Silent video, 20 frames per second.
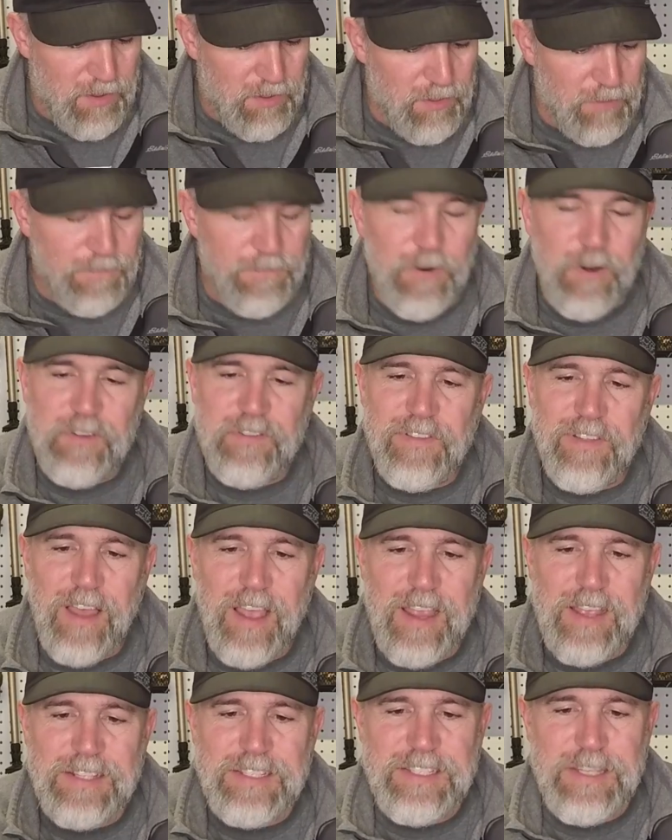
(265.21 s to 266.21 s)
The first
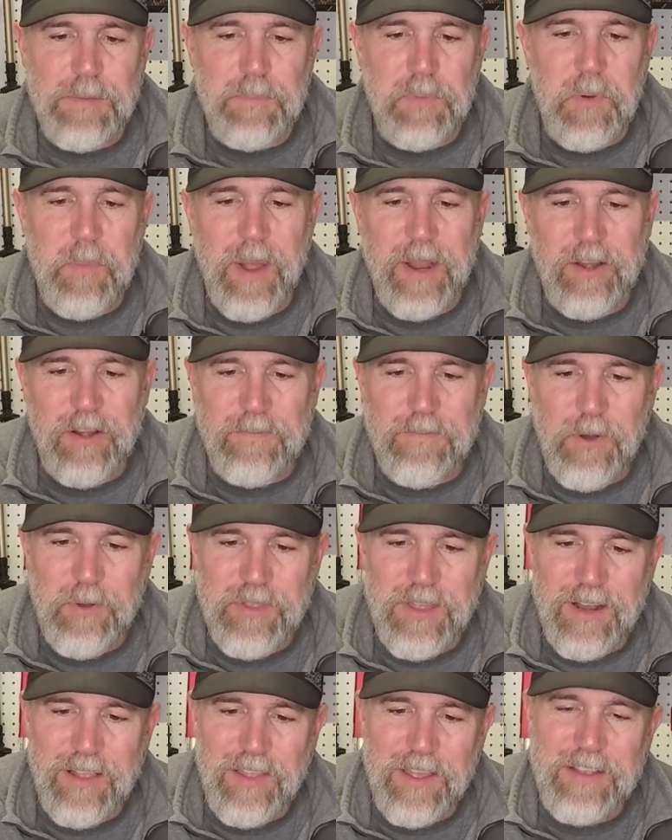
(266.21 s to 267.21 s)
light and simple microphone
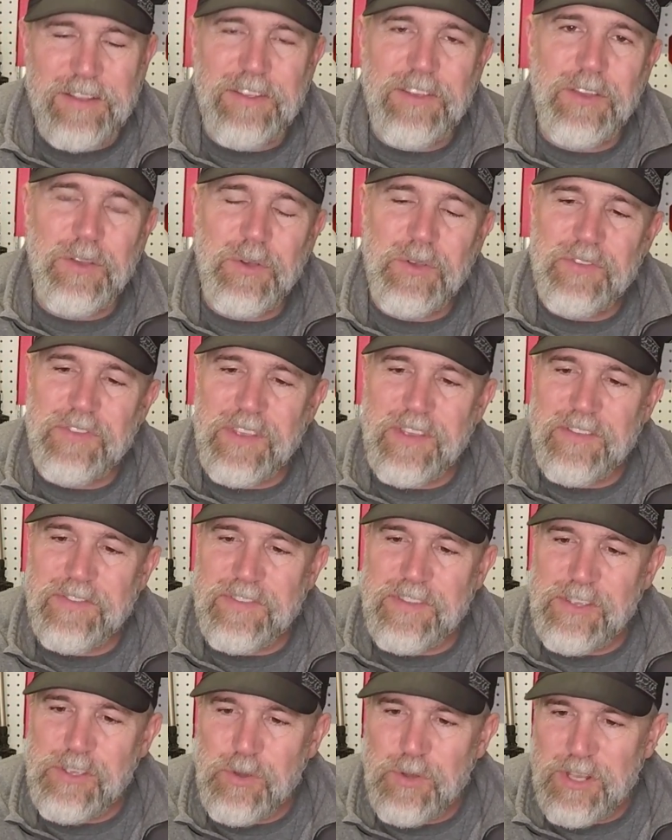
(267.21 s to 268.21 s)
that I like to use is
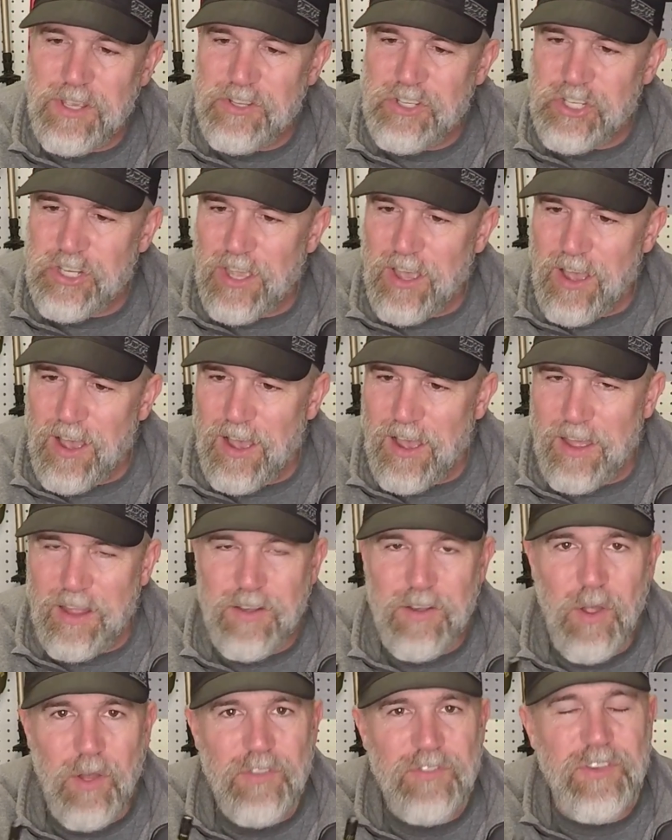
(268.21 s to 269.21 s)
the Udich
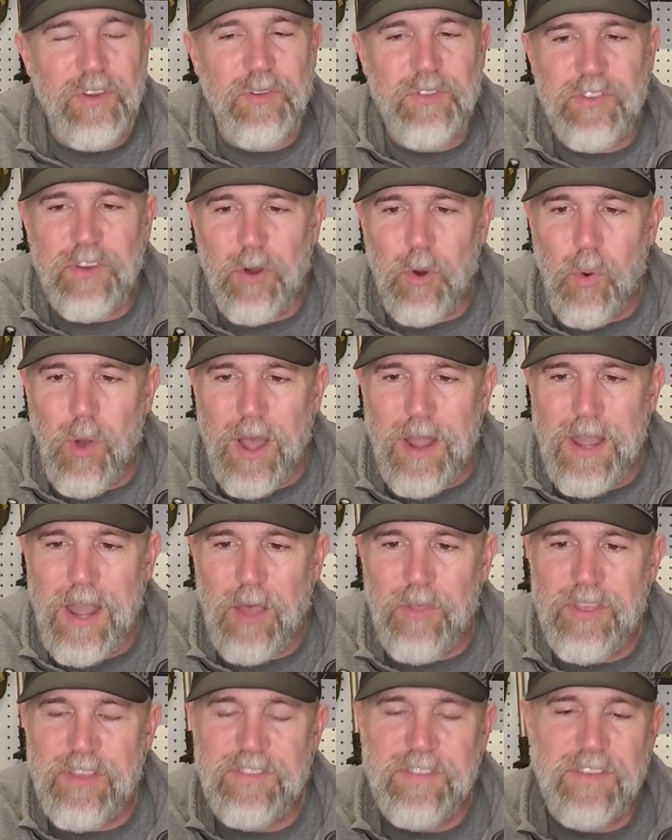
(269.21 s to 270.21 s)
001.
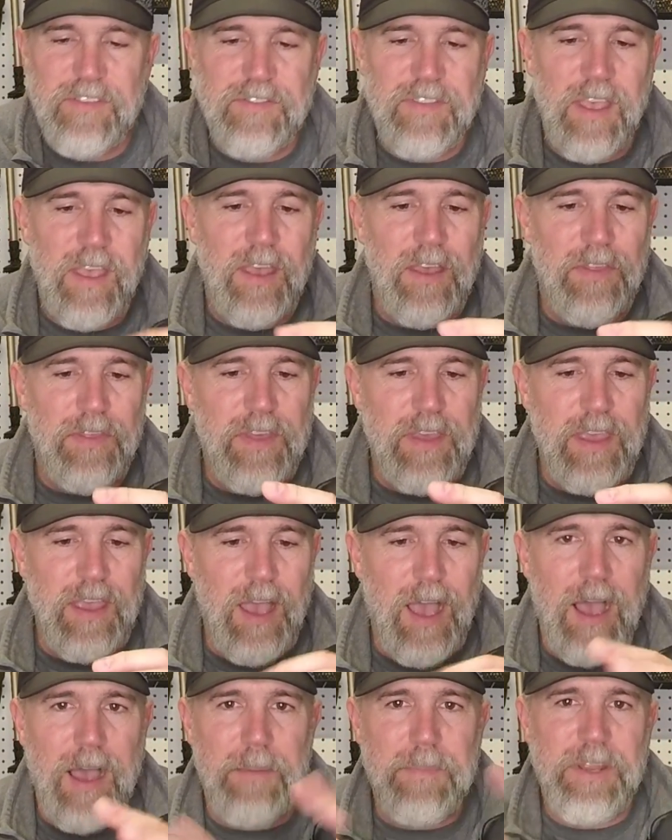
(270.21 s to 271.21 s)
Now this is the
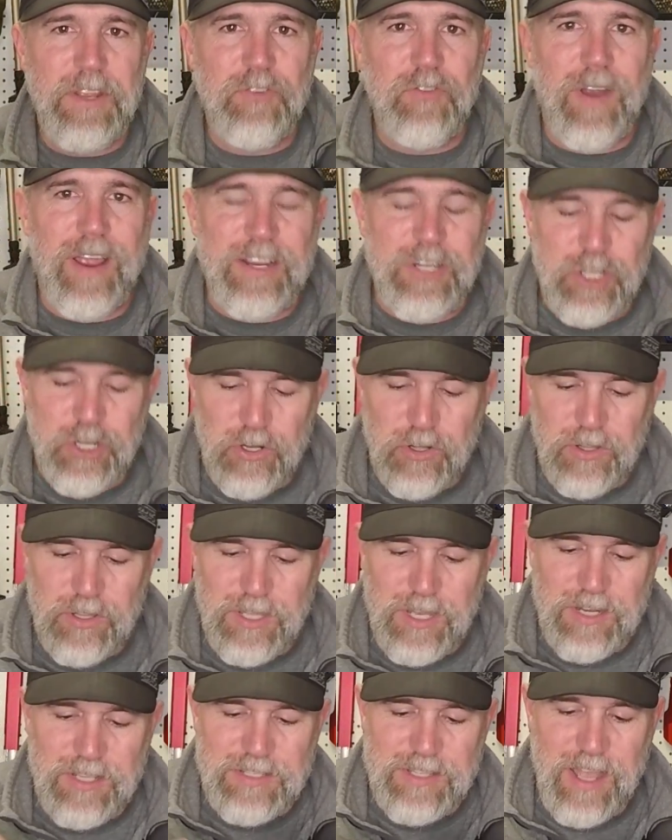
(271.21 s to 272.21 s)
omnidirectional,
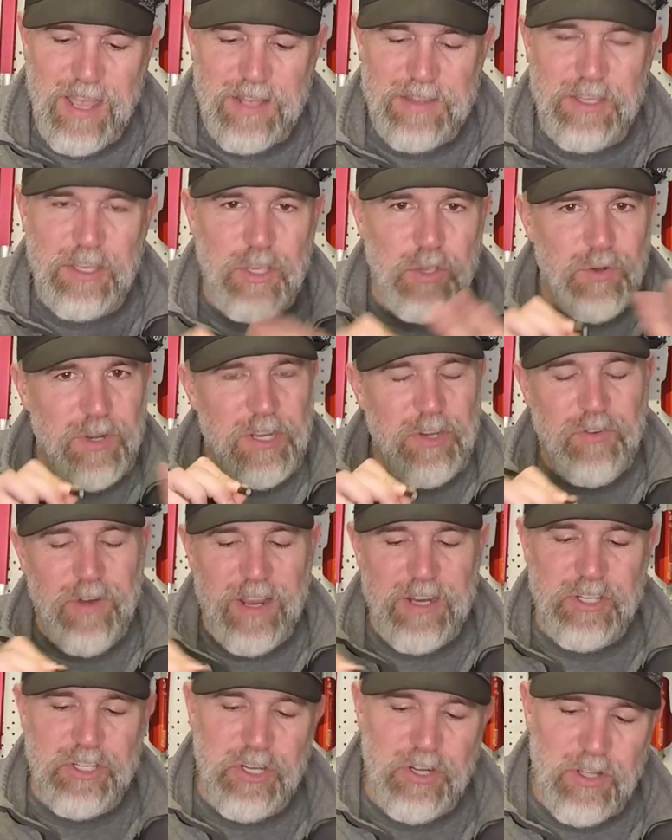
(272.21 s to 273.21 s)
it is not the
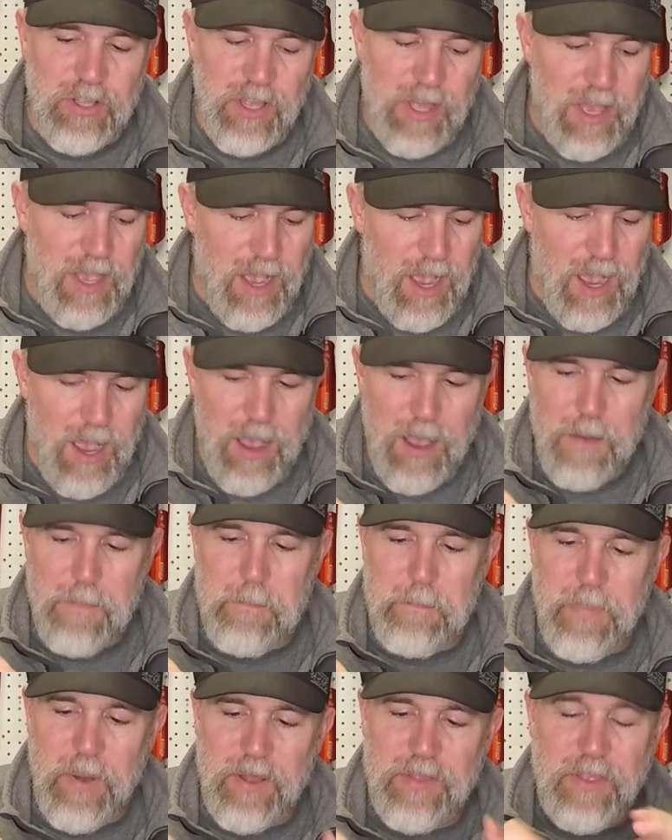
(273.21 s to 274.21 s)
unidirectional,
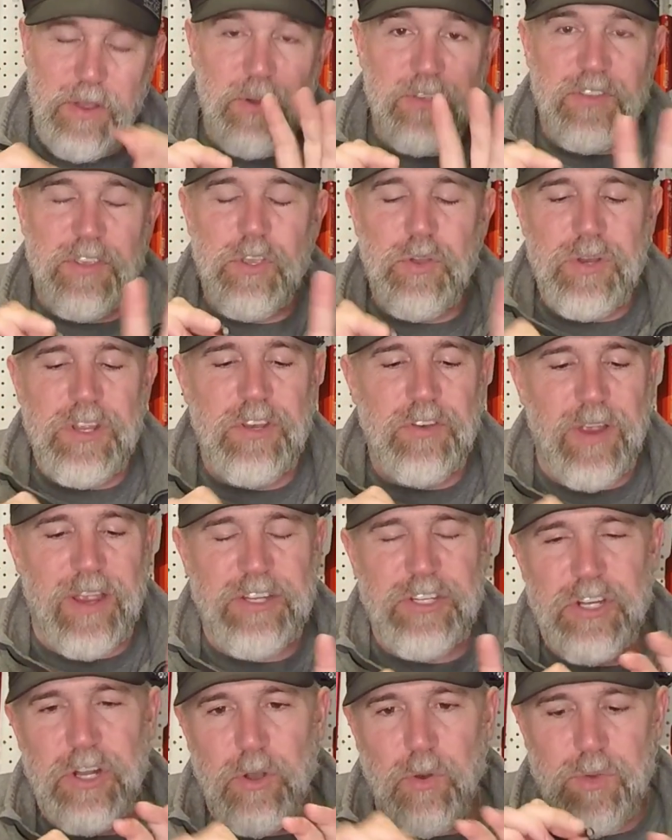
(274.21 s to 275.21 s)
but there is a
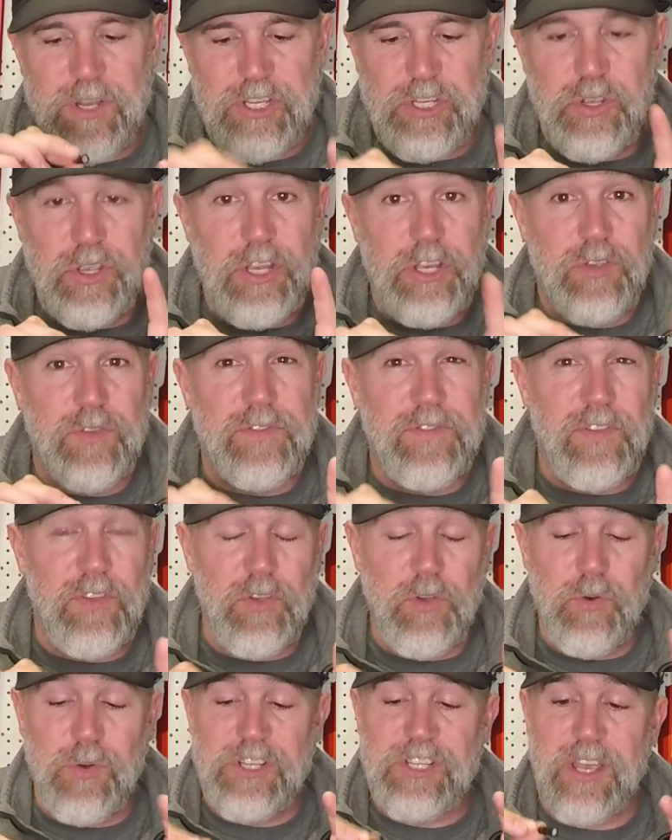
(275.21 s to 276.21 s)
unidirectional which you can use
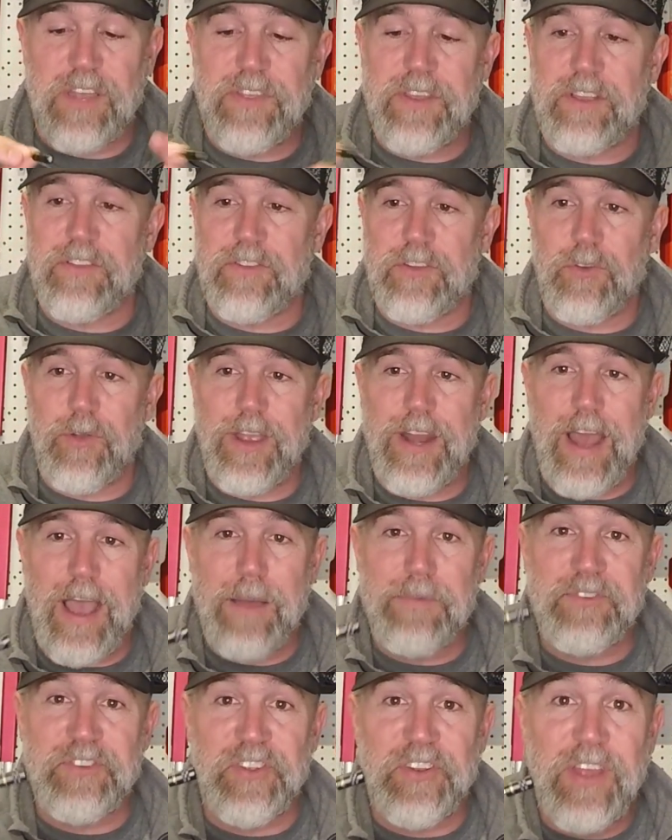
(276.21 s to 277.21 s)
too, which I think is a great
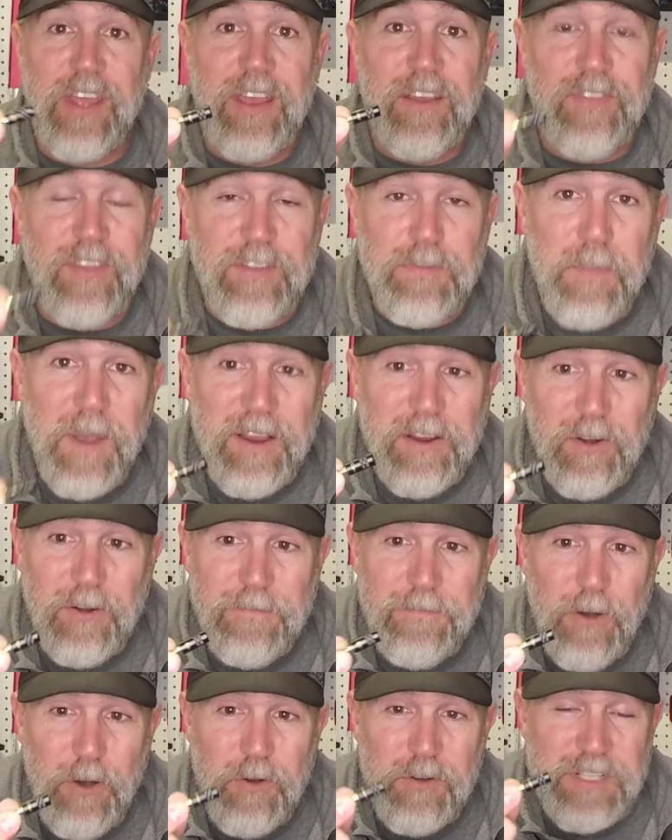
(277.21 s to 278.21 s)
option. This
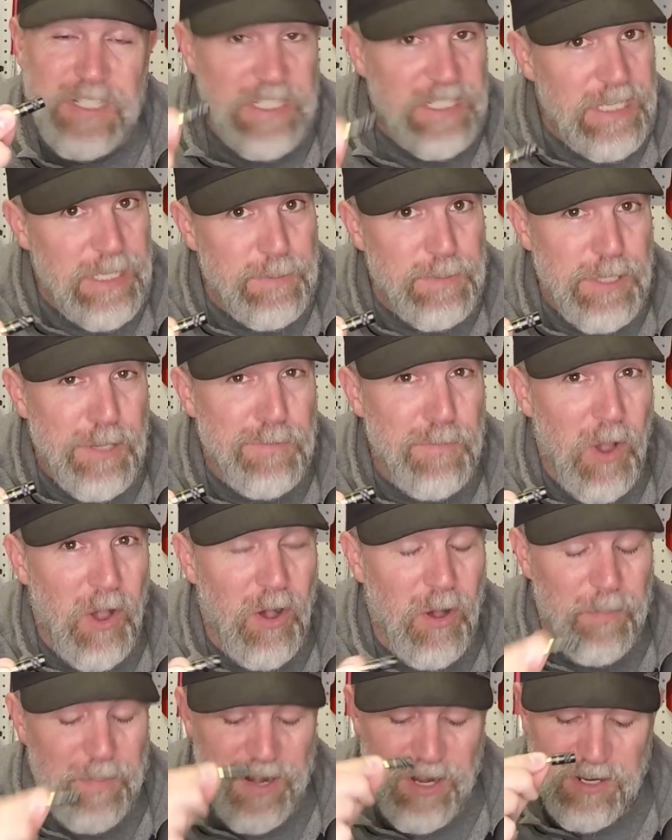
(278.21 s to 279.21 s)
microphone seems
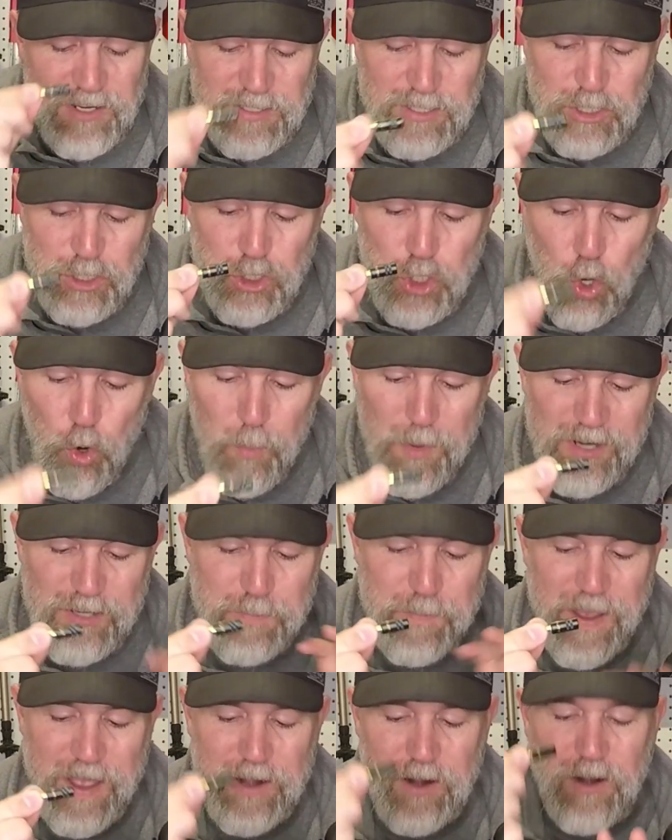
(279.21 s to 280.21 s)
small, but it is so
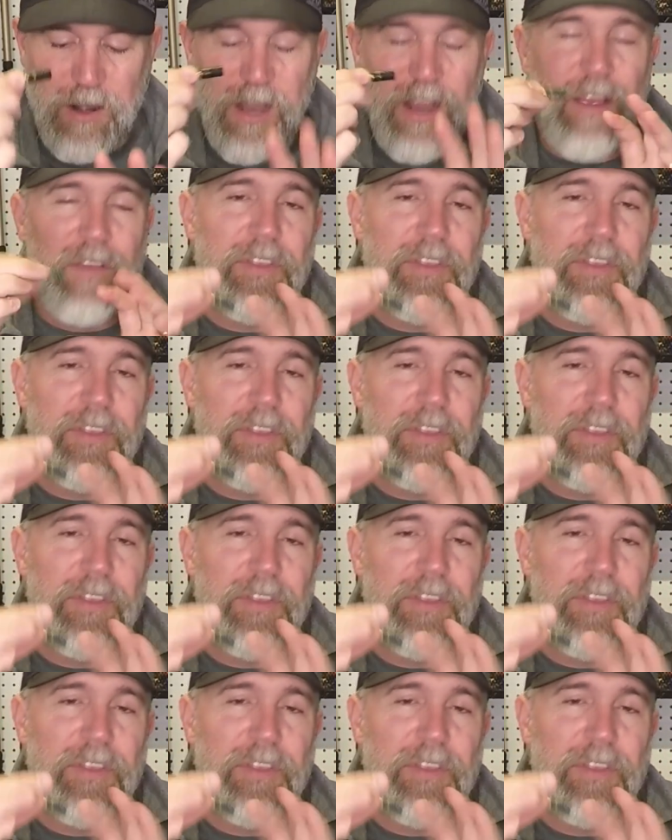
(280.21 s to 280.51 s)
much better.